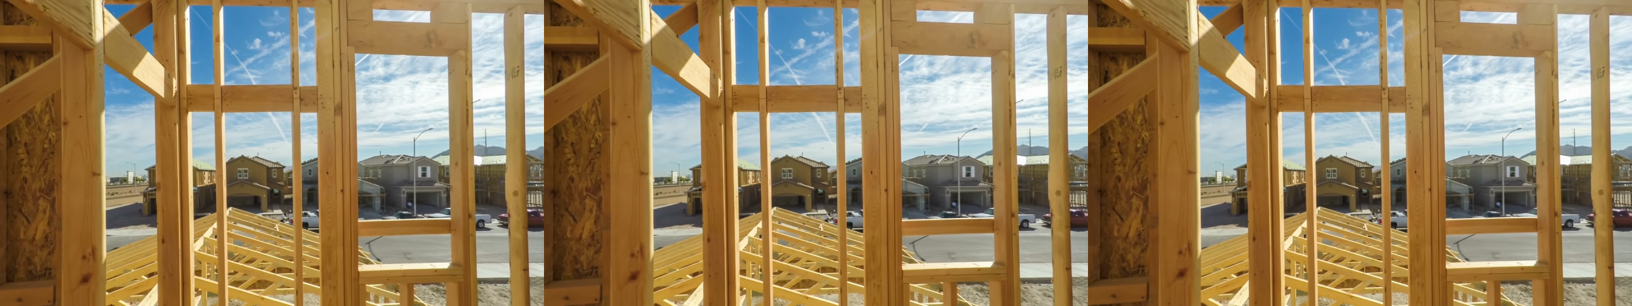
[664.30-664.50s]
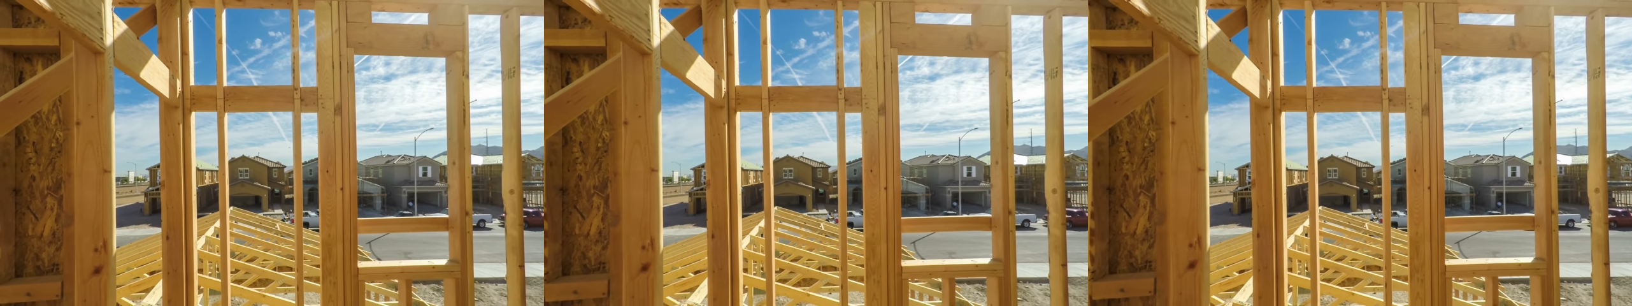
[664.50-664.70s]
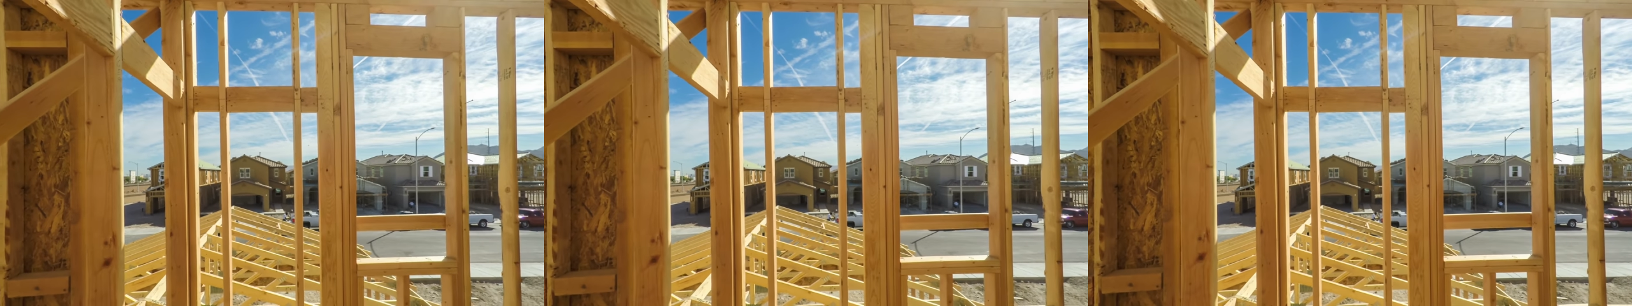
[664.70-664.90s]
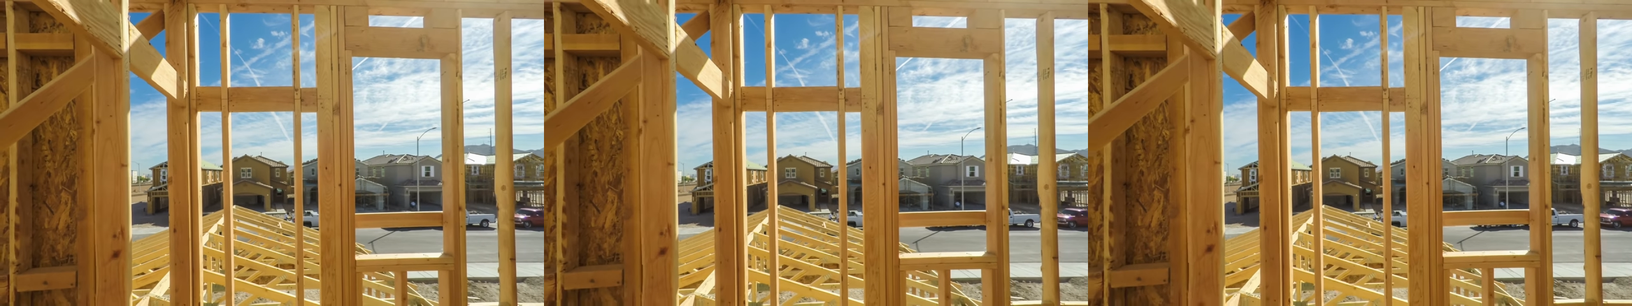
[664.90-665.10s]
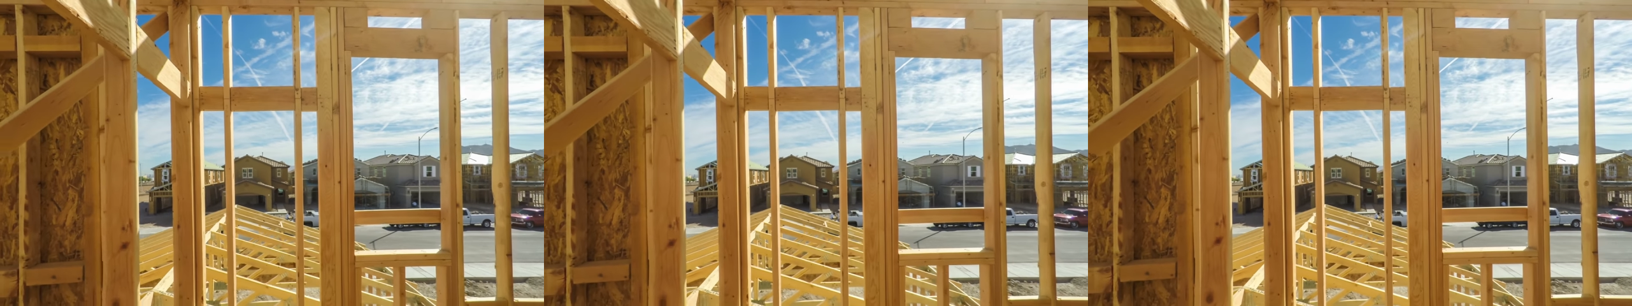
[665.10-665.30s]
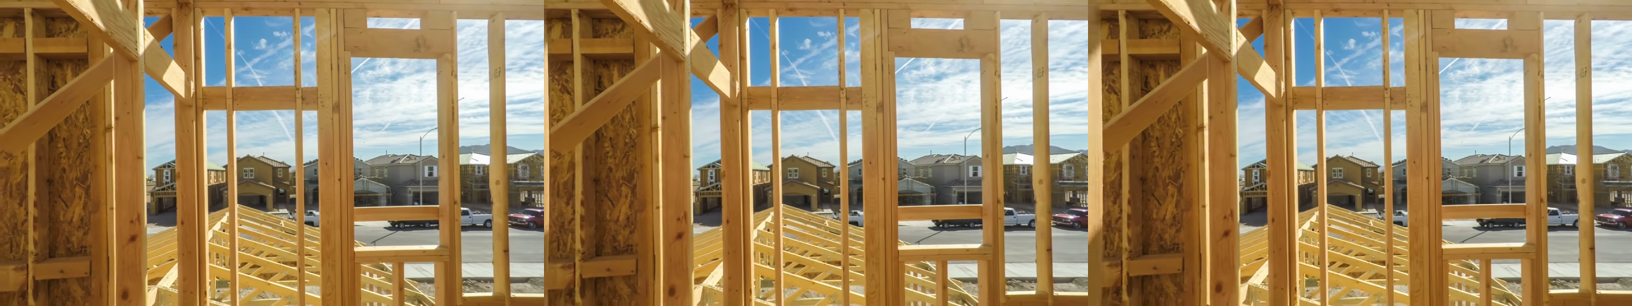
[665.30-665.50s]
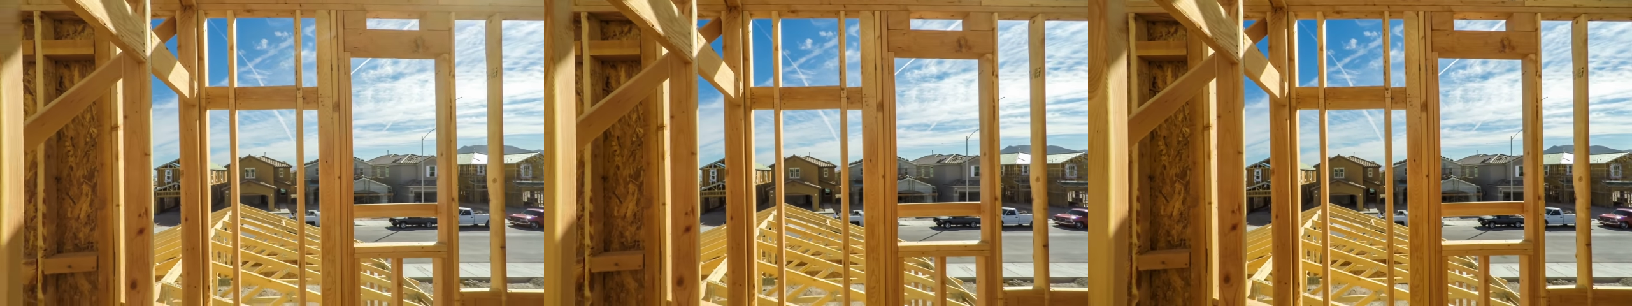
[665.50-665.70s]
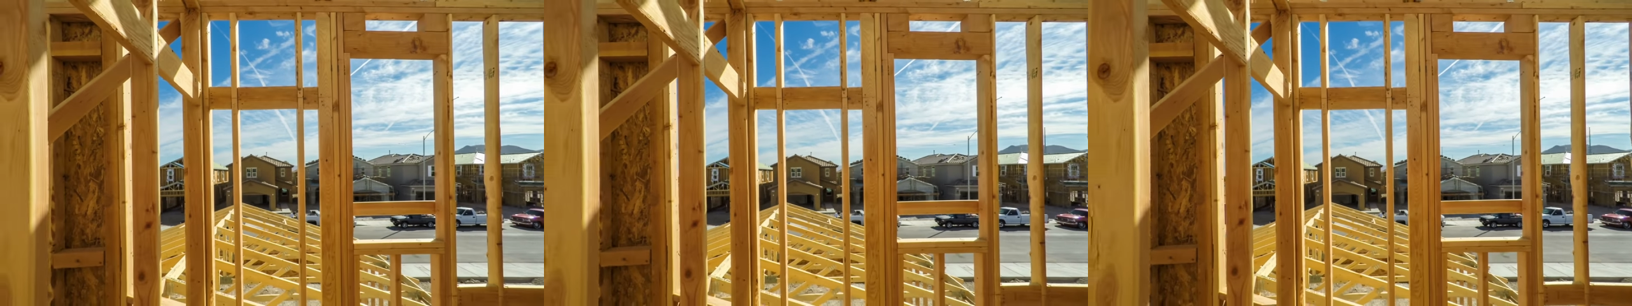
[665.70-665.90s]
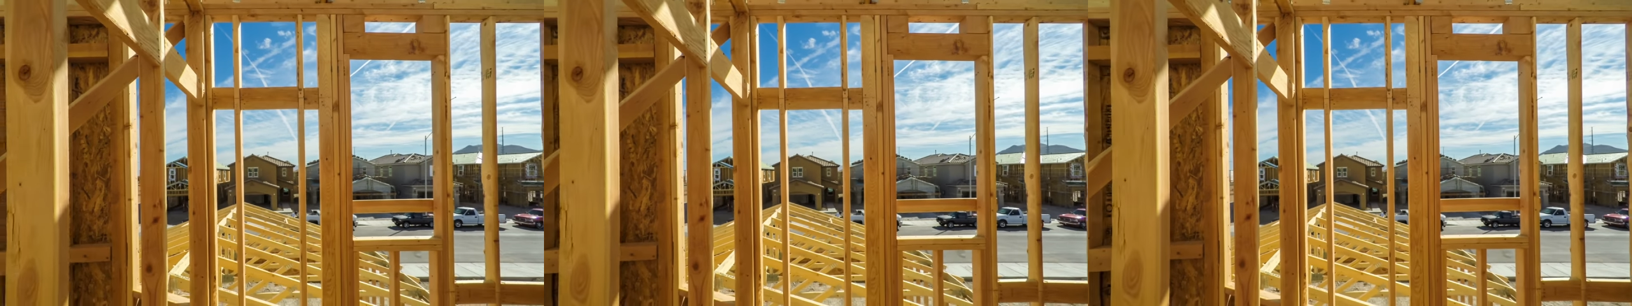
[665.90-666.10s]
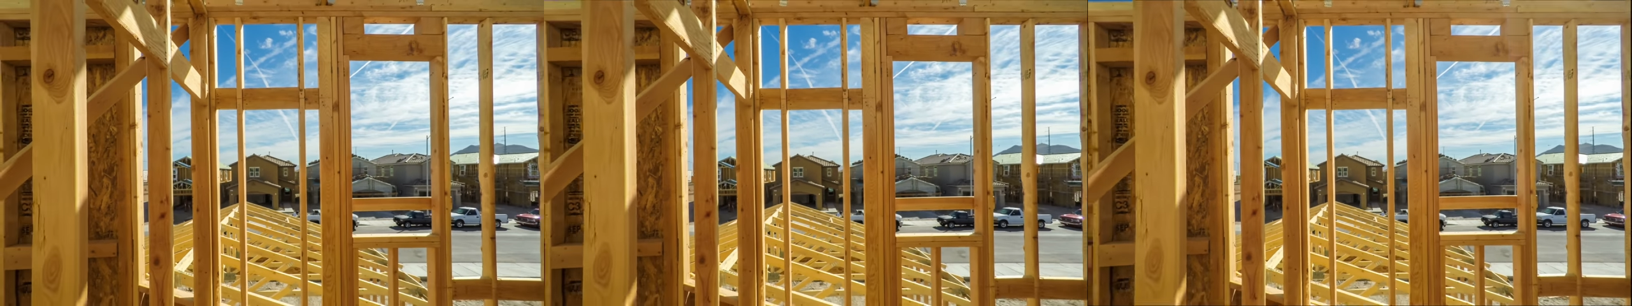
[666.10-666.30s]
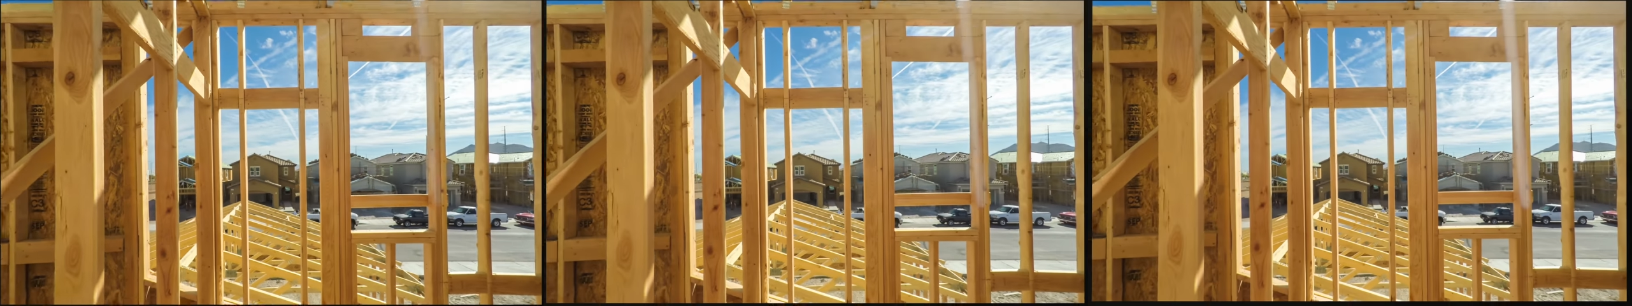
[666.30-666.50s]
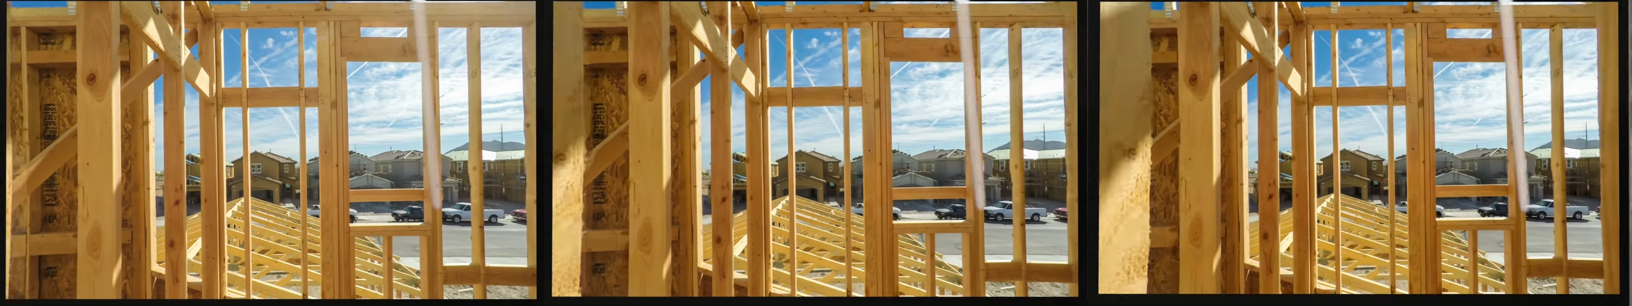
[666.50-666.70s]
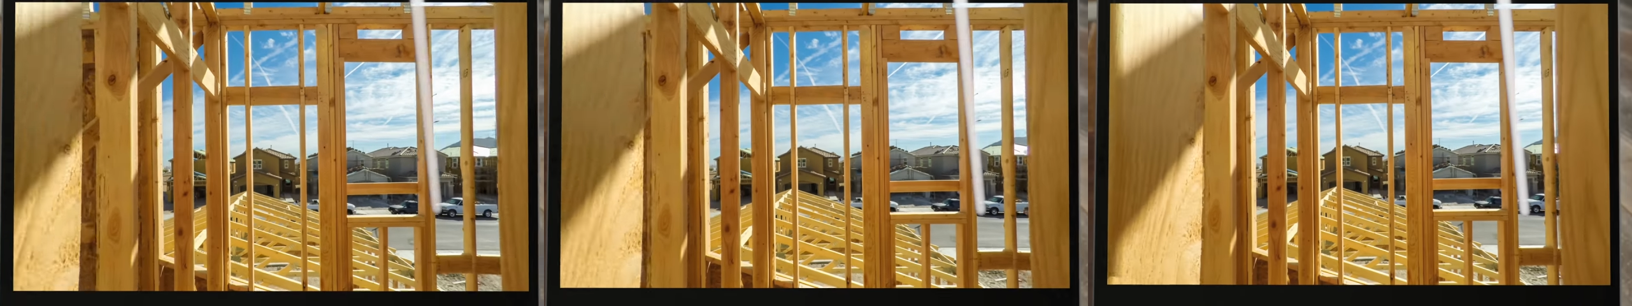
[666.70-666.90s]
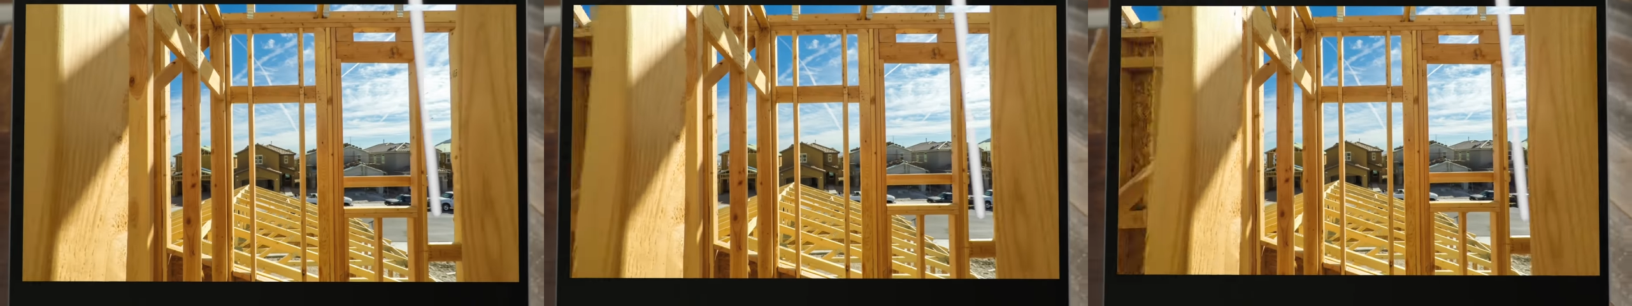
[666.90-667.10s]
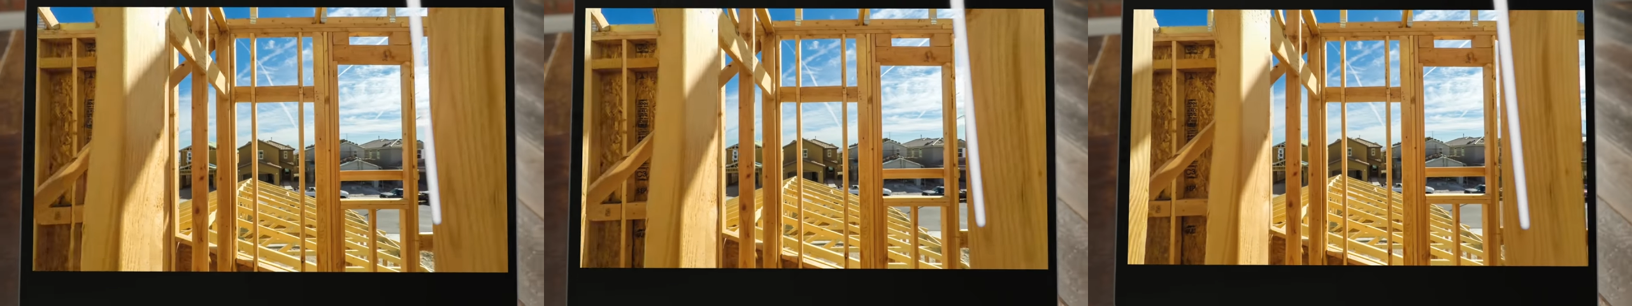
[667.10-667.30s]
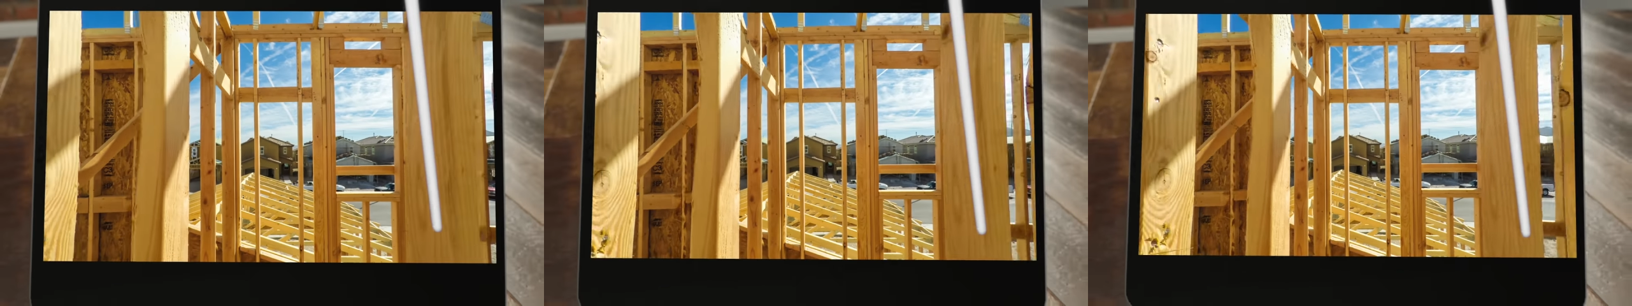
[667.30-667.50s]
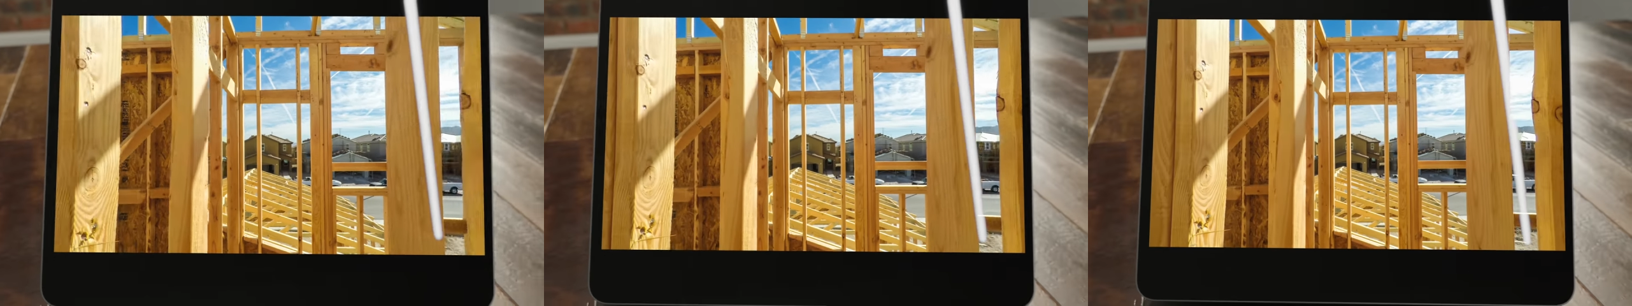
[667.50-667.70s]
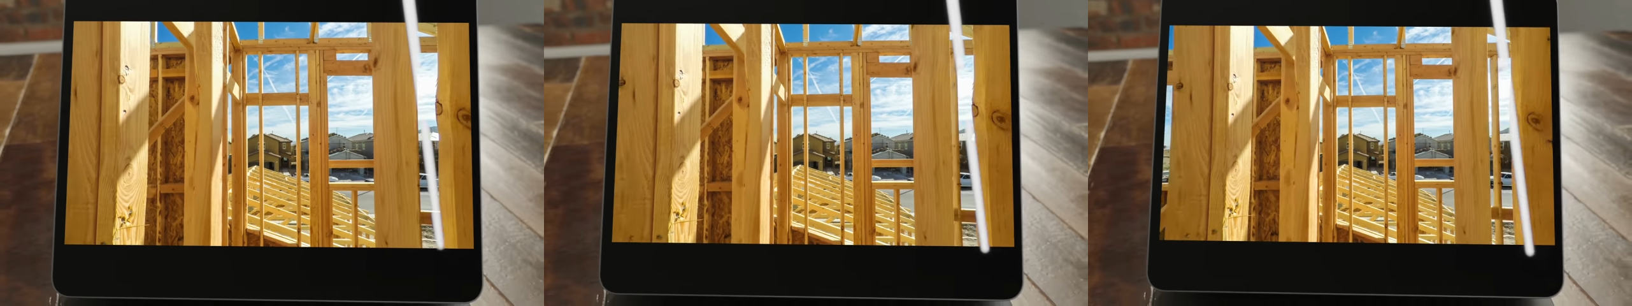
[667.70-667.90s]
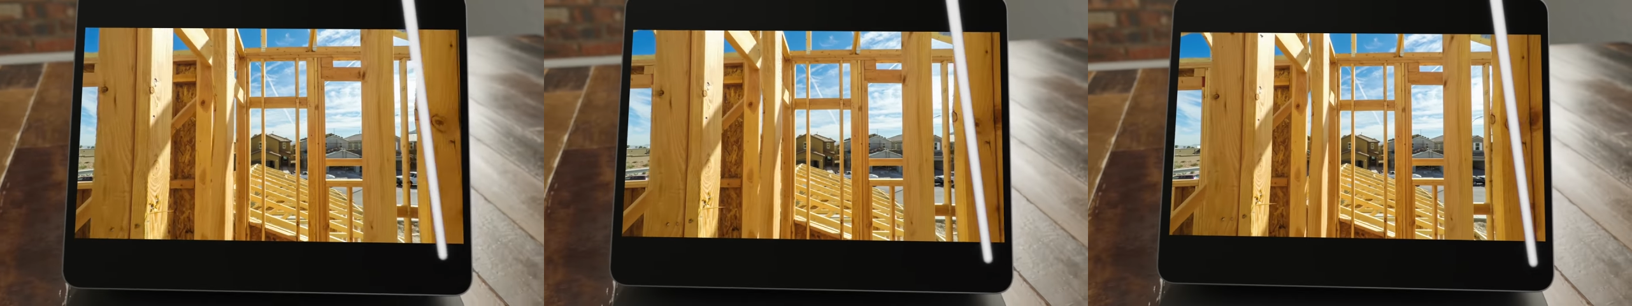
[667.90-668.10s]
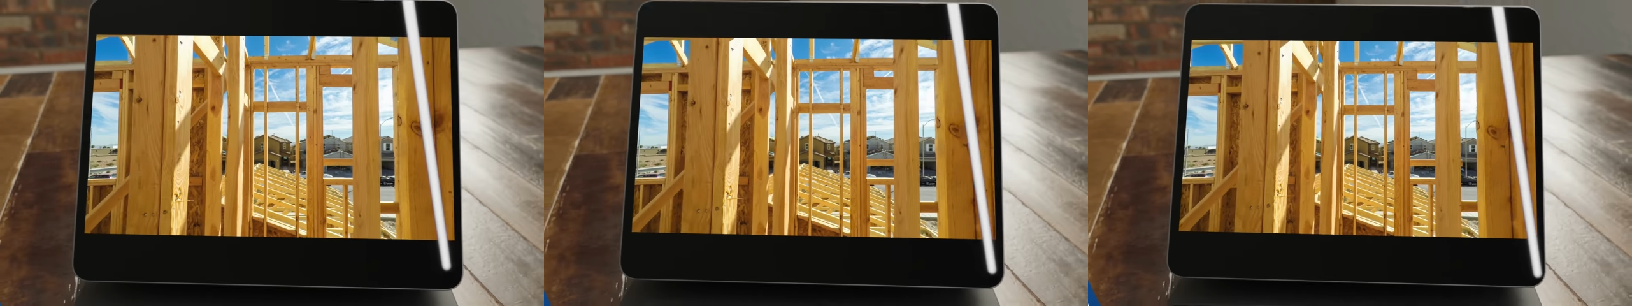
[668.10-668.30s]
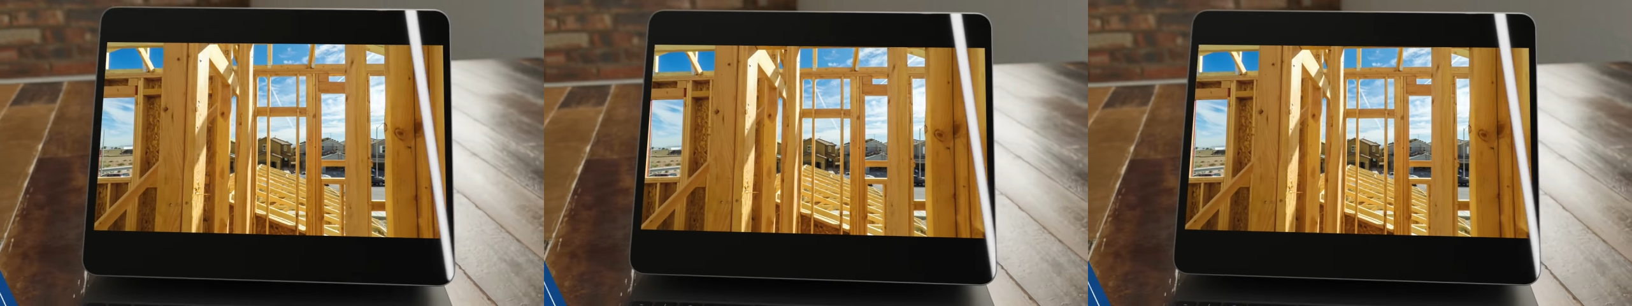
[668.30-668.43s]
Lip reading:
No face is visible, so there are no lips to read.